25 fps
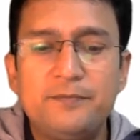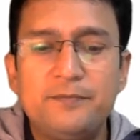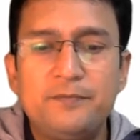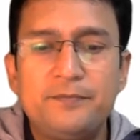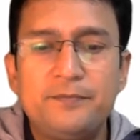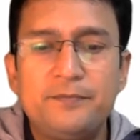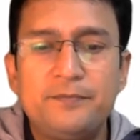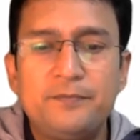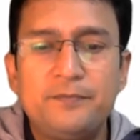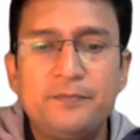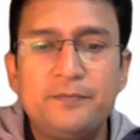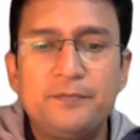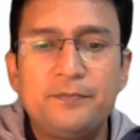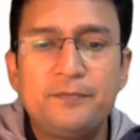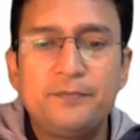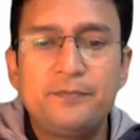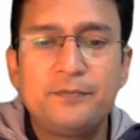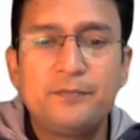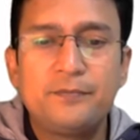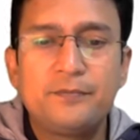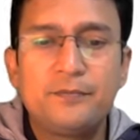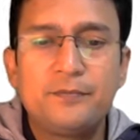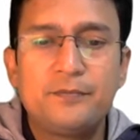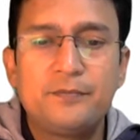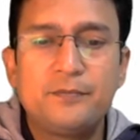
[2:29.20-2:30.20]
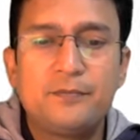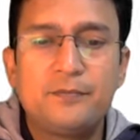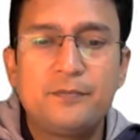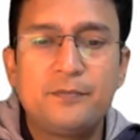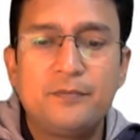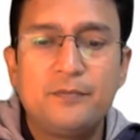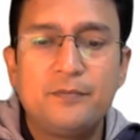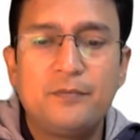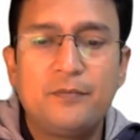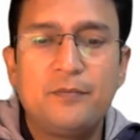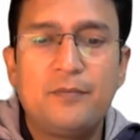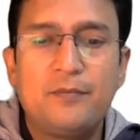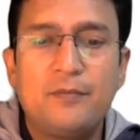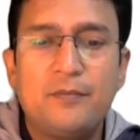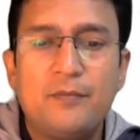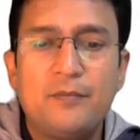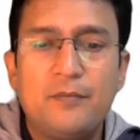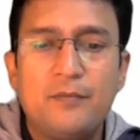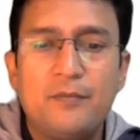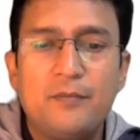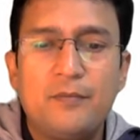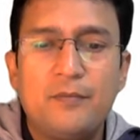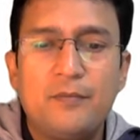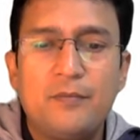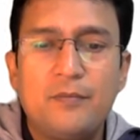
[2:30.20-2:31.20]

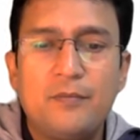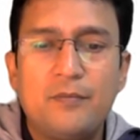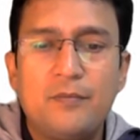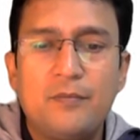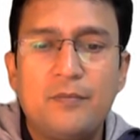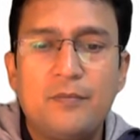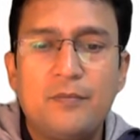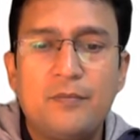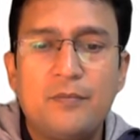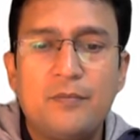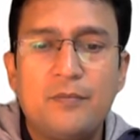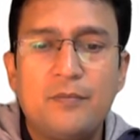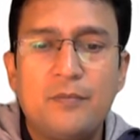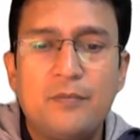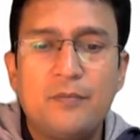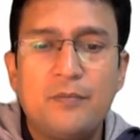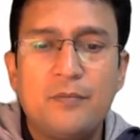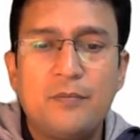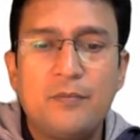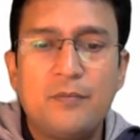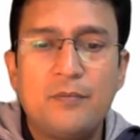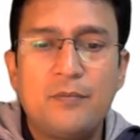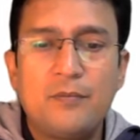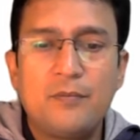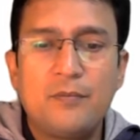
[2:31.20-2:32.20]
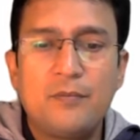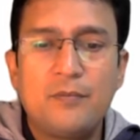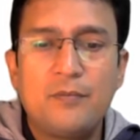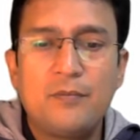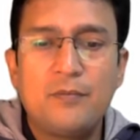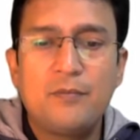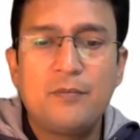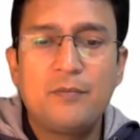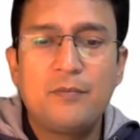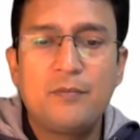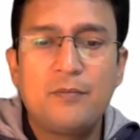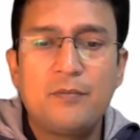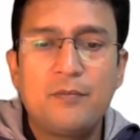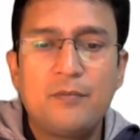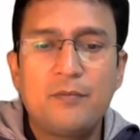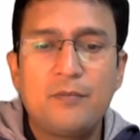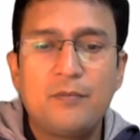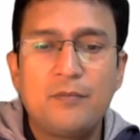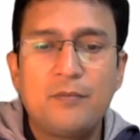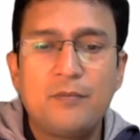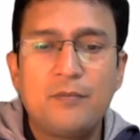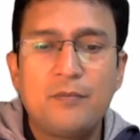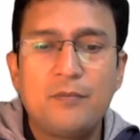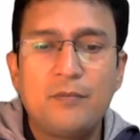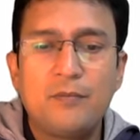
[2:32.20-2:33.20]

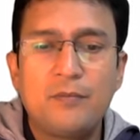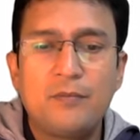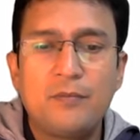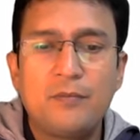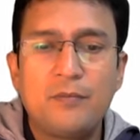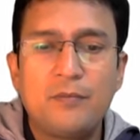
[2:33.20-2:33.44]
Nothing is said.